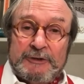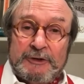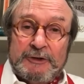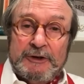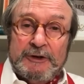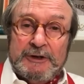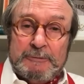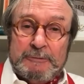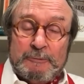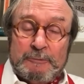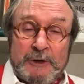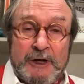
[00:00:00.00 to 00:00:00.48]
on
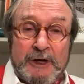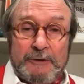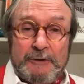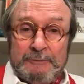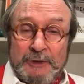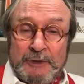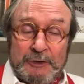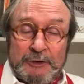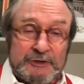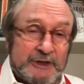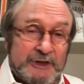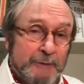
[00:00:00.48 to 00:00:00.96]
it? Well,
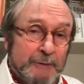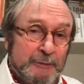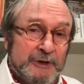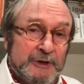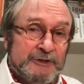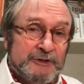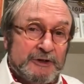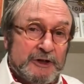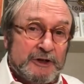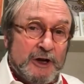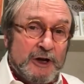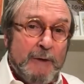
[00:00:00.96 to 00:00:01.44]
those companies
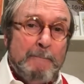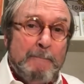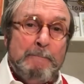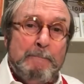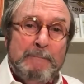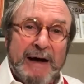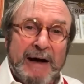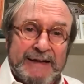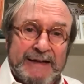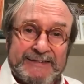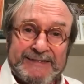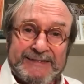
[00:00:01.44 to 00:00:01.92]
that have gone
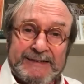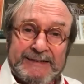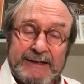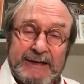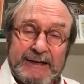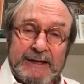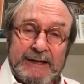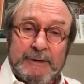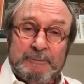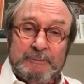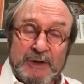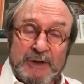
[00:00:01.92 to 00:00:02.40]
bust.
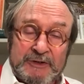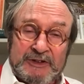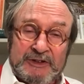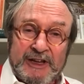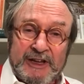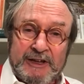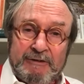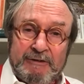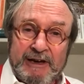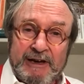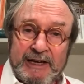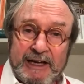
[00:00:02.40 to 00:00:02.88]
Those
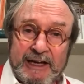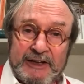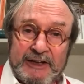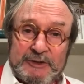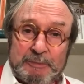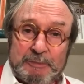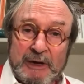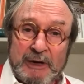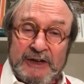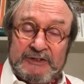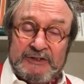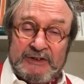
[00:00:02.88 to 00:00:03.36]
other airlines
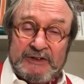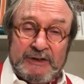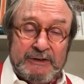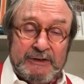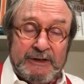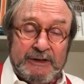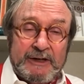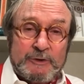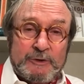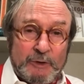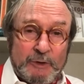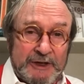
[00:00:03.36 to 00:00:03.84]
bust, and
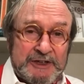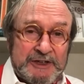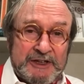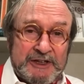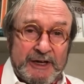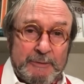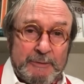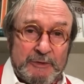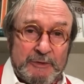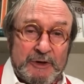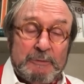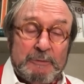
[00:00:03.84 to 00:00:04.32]
there are quite a
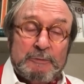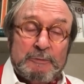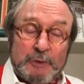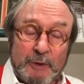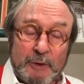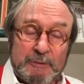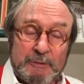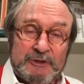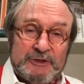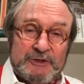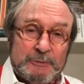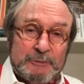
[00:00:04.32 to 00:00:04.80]
number of them,
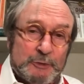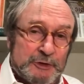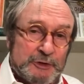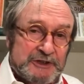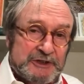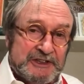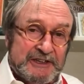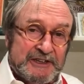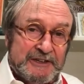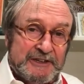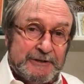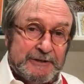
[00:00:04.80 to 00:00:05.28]
probably some more to
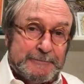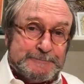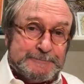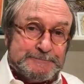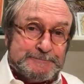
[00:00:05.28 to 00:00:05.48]
go.